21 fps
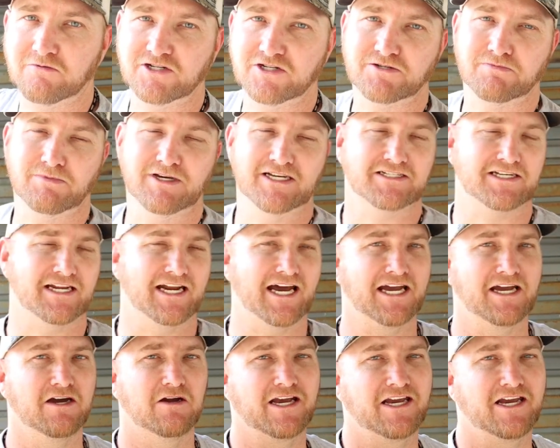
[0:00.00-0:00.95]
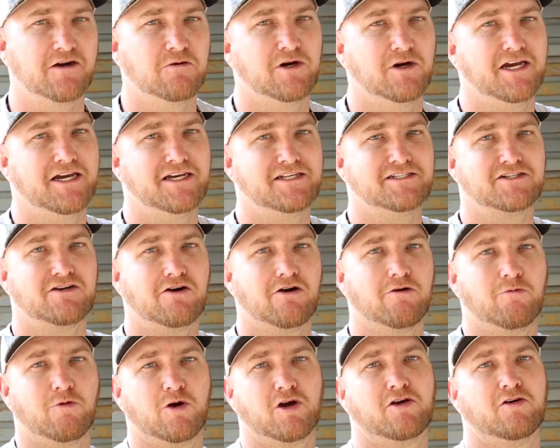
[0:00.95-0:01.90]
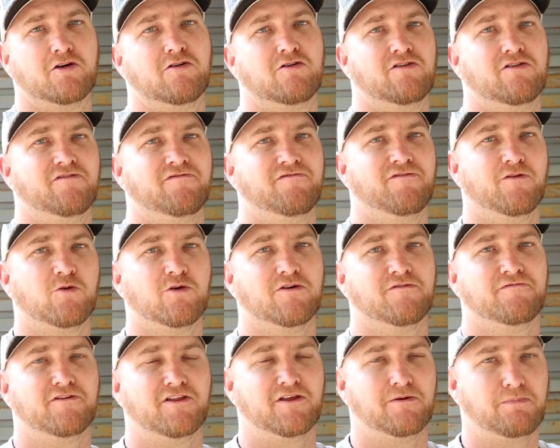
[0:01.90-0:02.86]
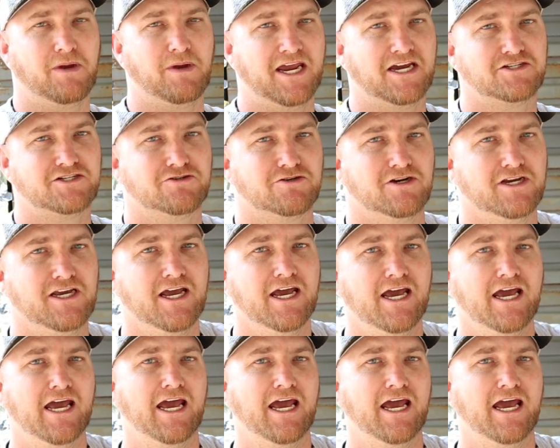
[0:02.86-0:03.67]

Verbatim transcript: which means that I got to go ahead and start working on the floor for the pantry